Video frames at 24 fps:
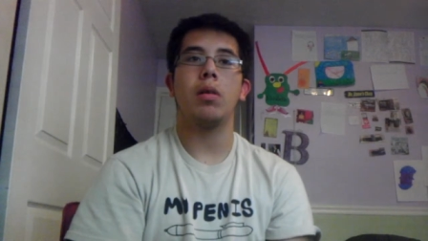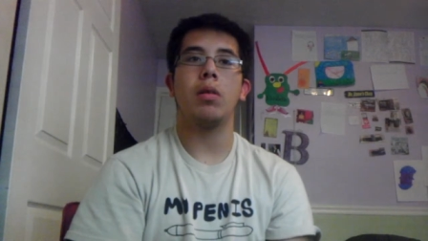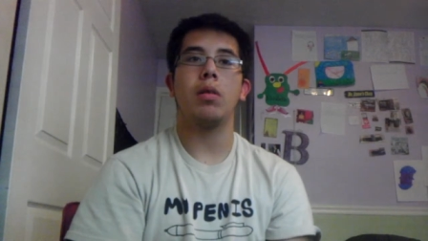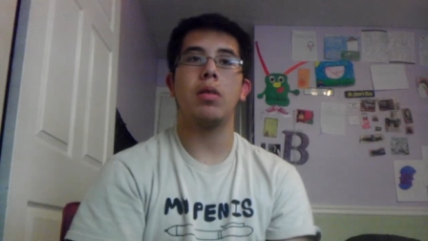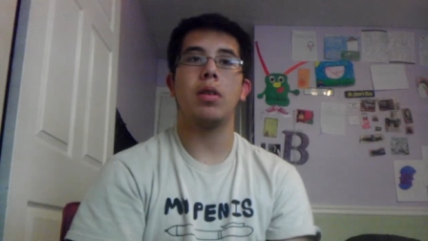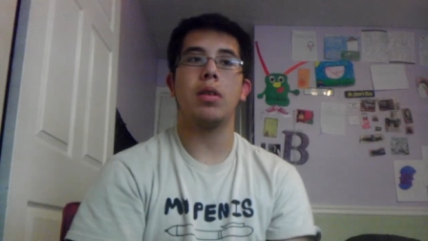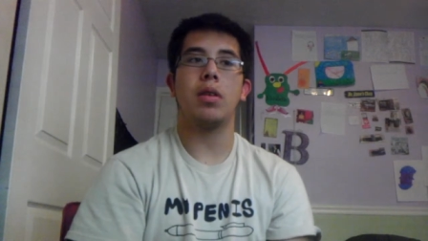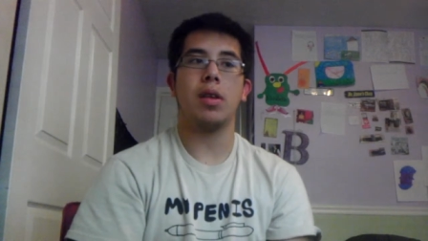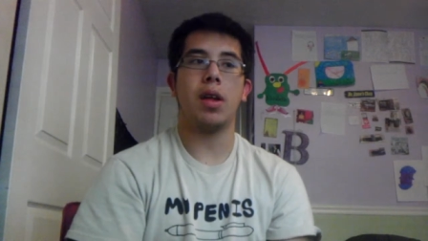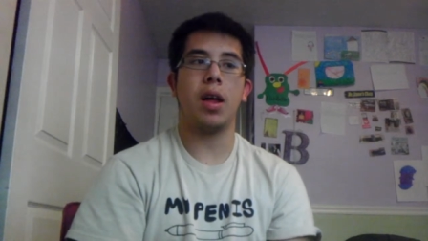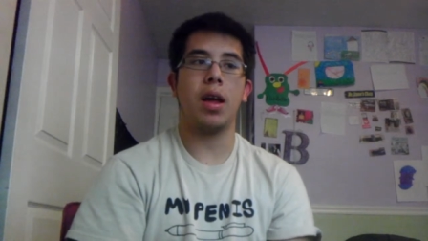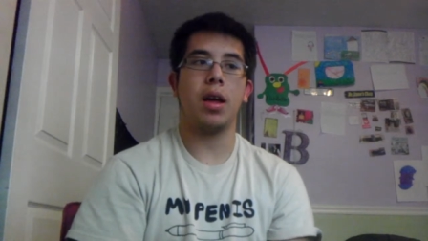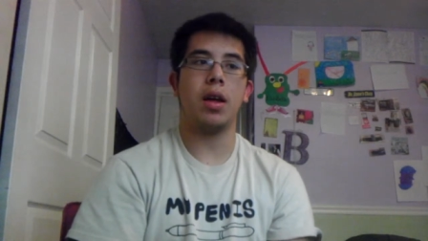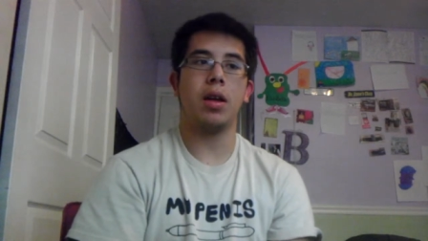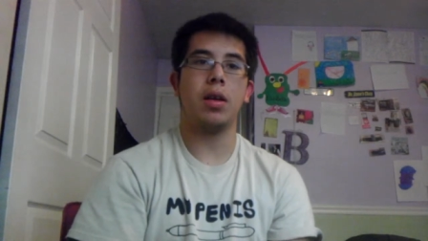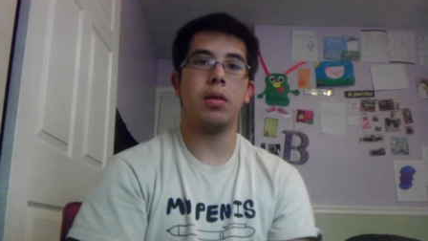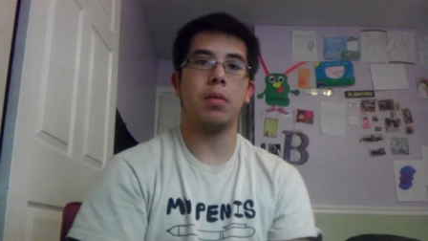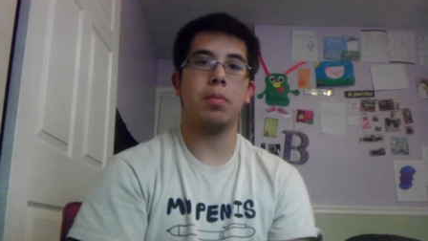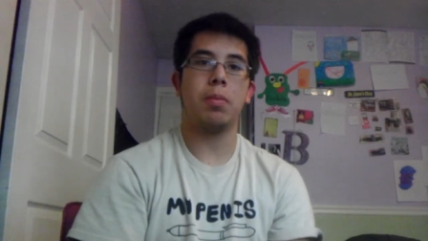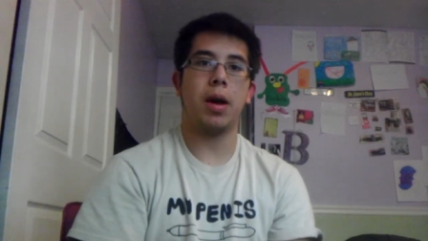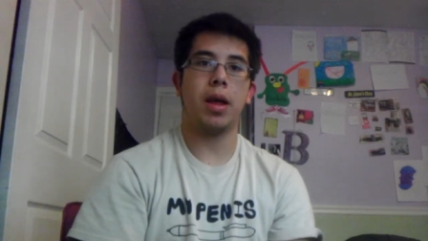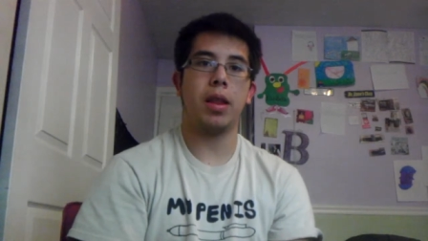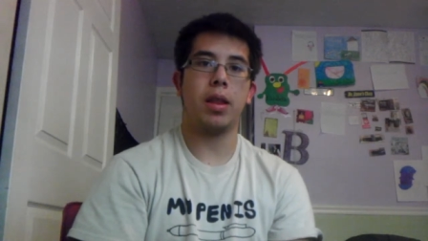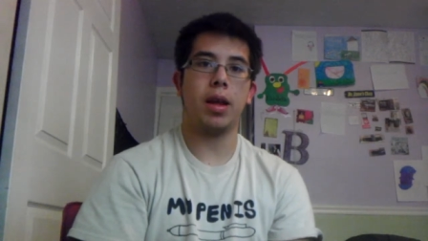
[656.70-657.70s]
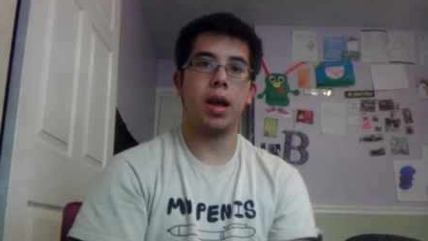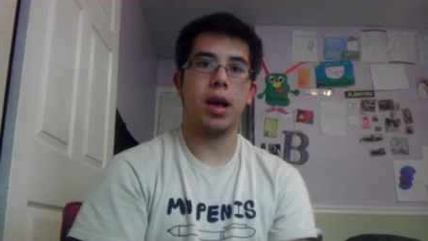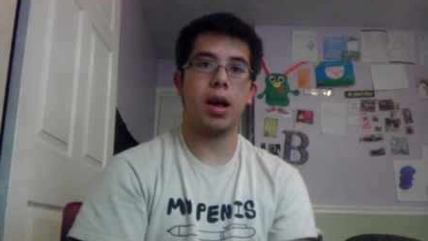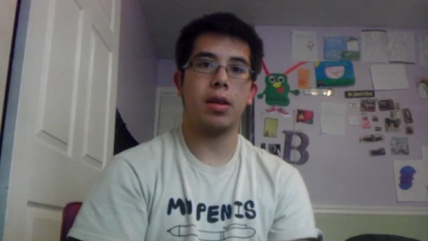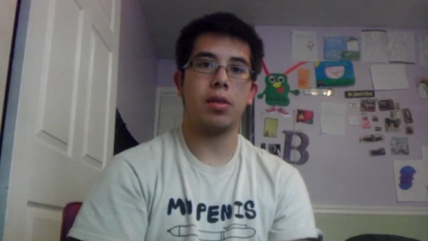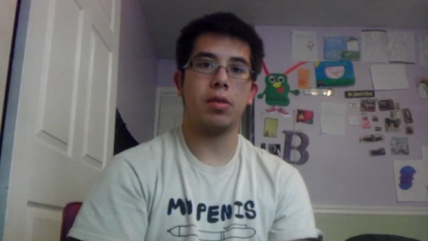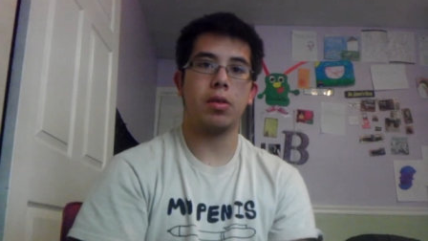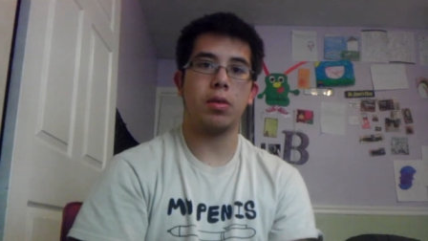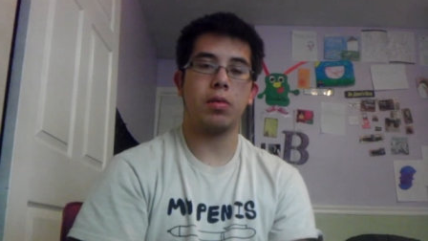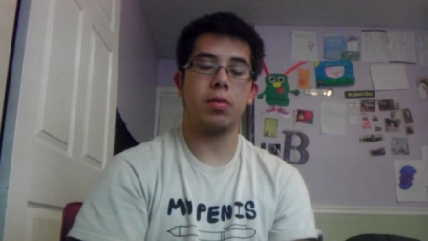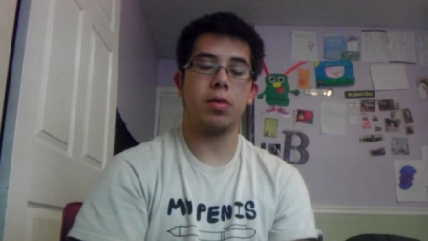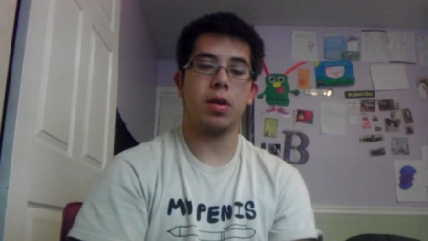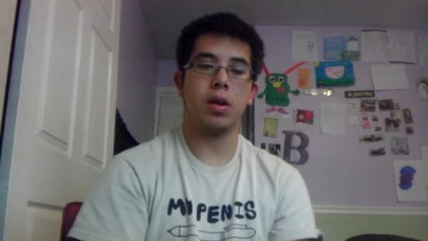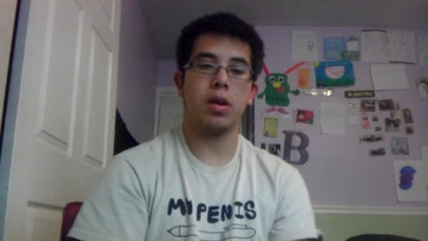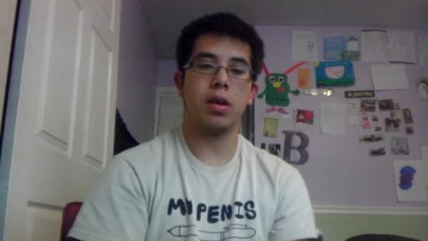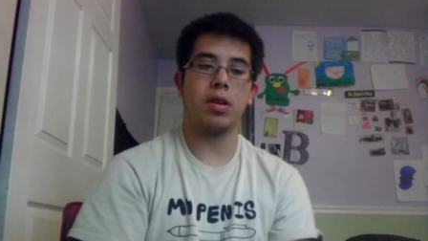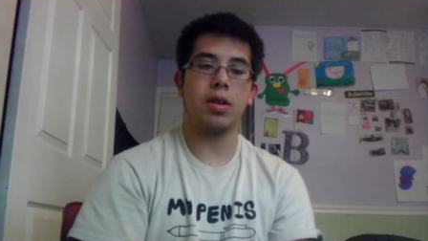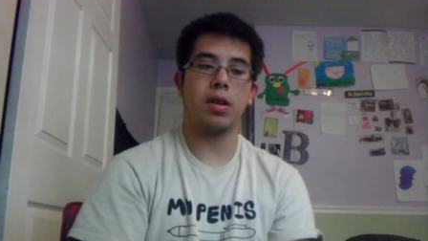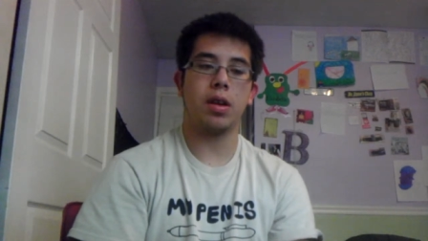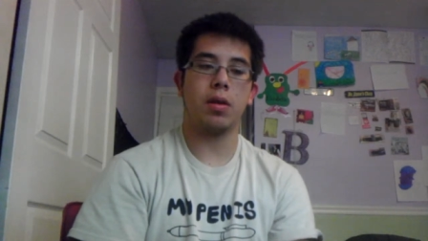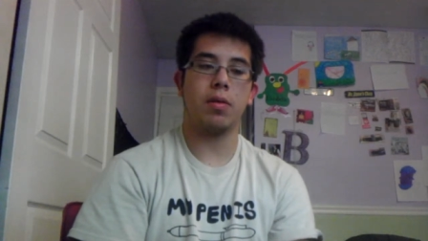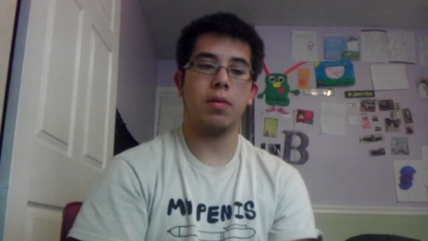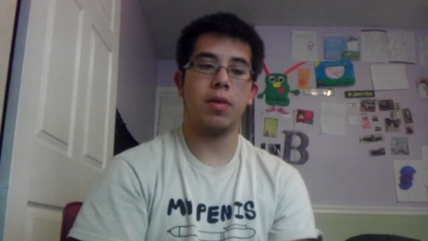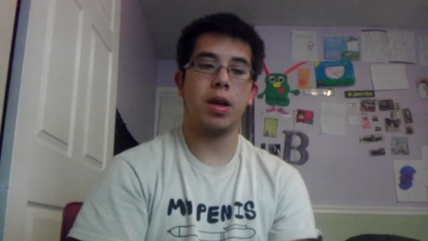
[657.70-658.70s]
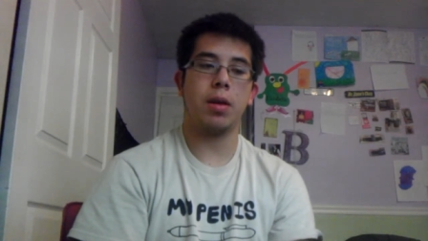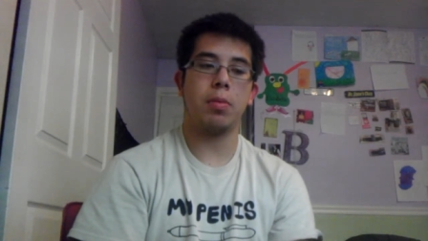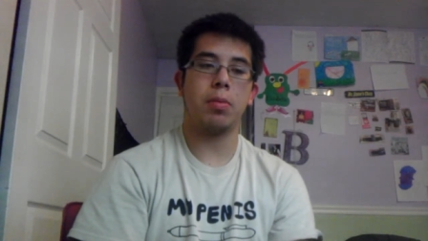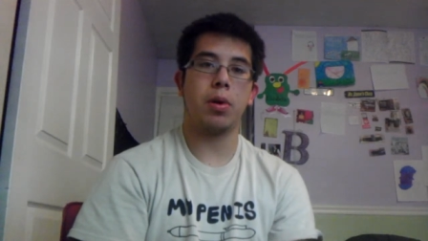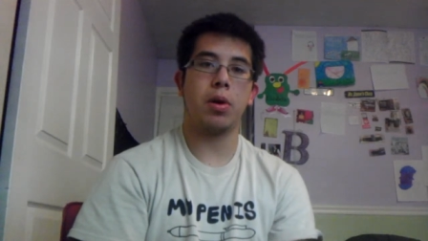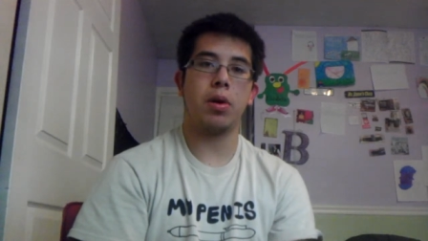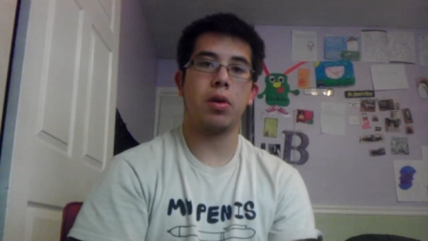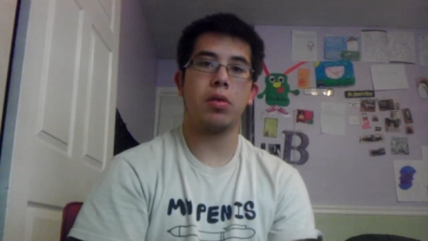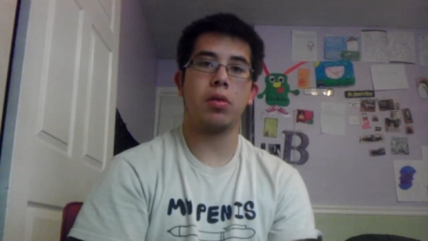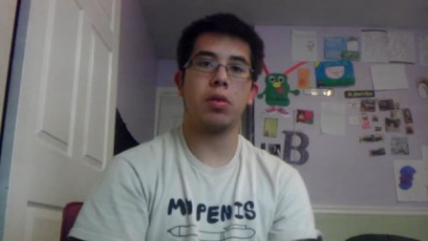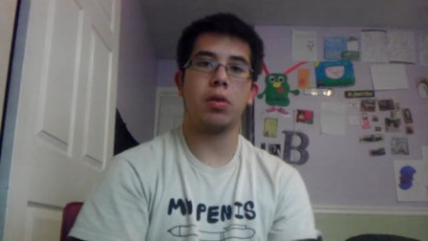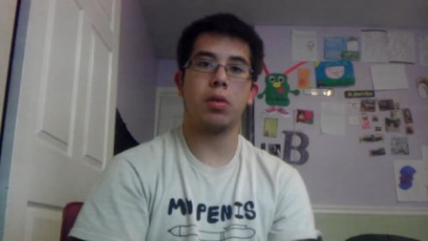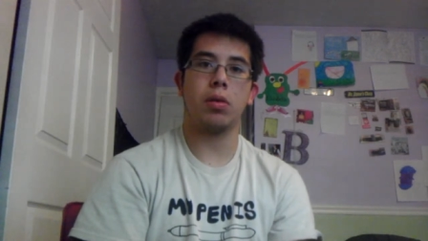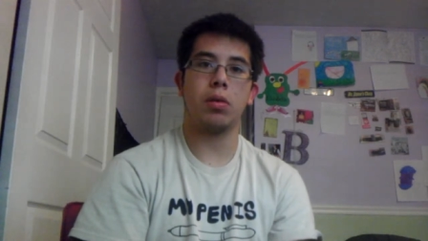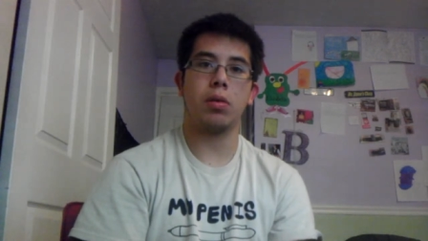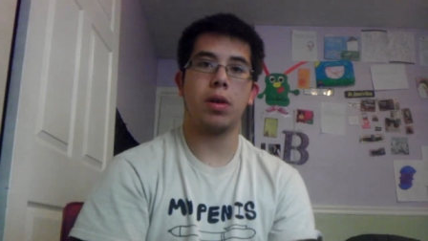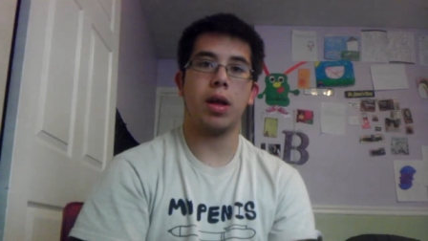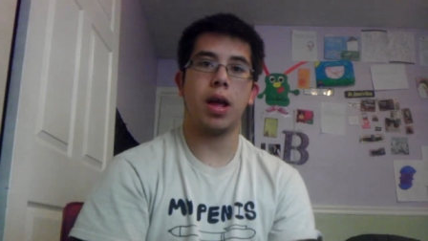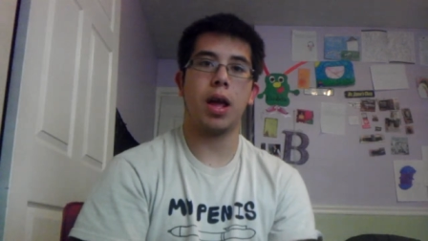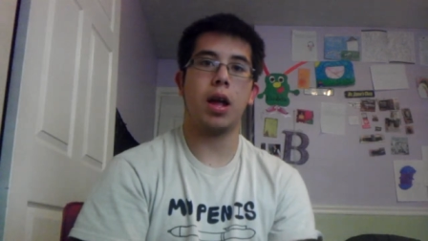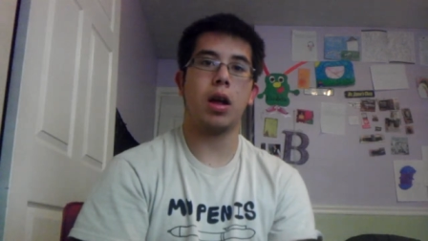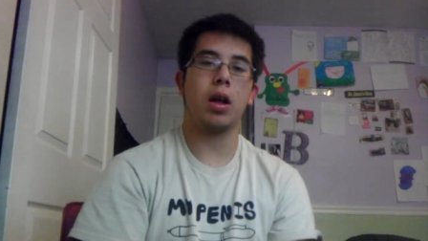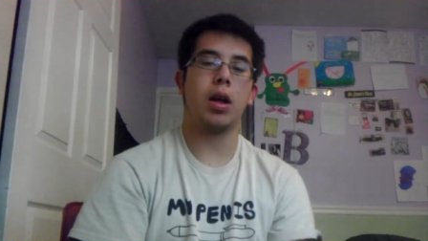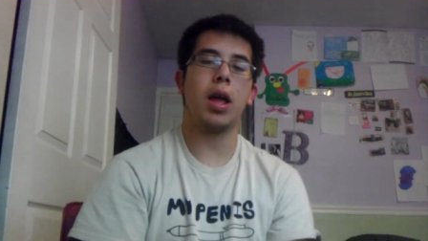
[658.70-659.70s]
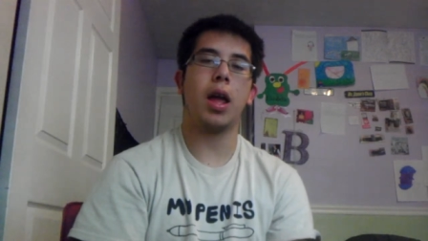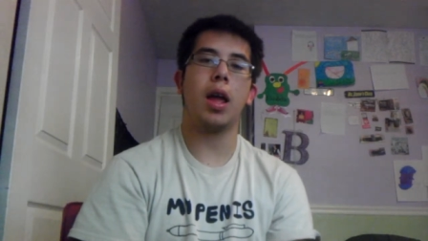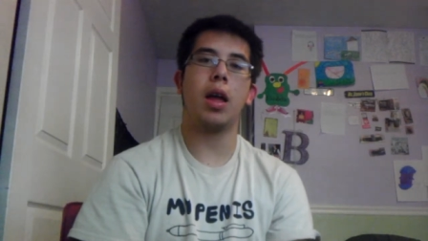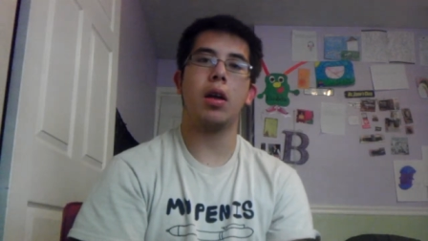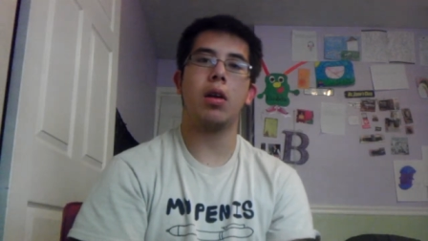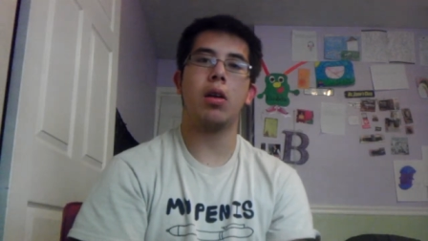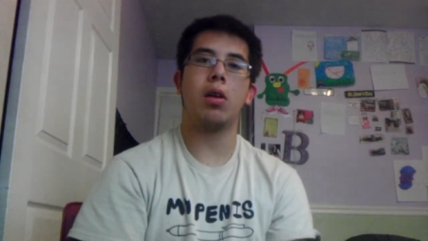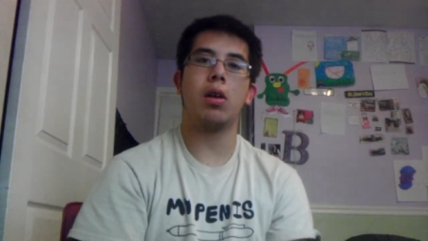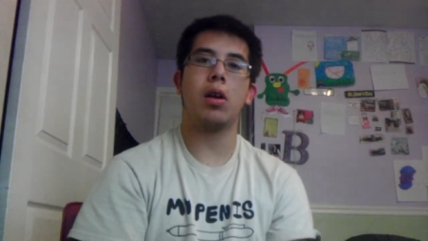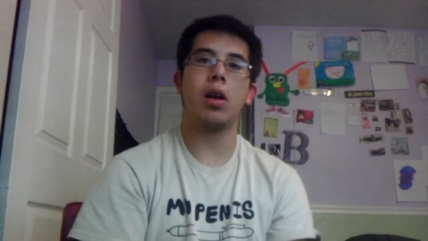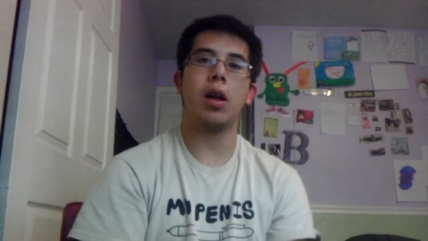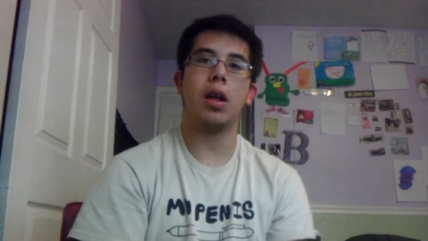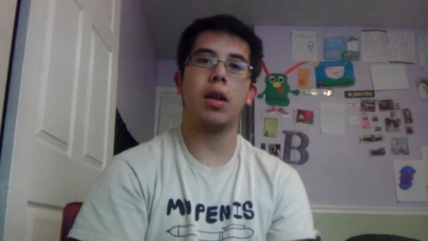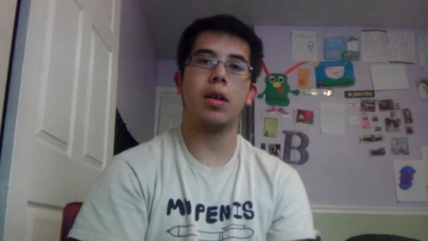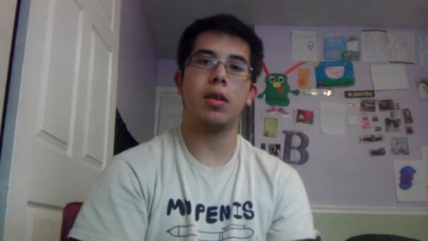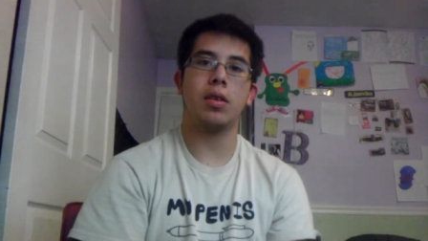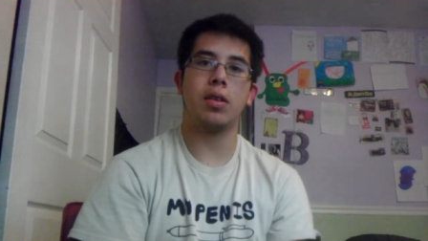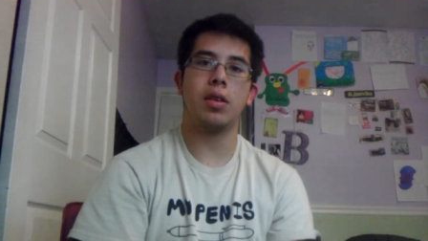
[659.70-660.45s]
designed by the guys over at Sun Vapors, or Kanger and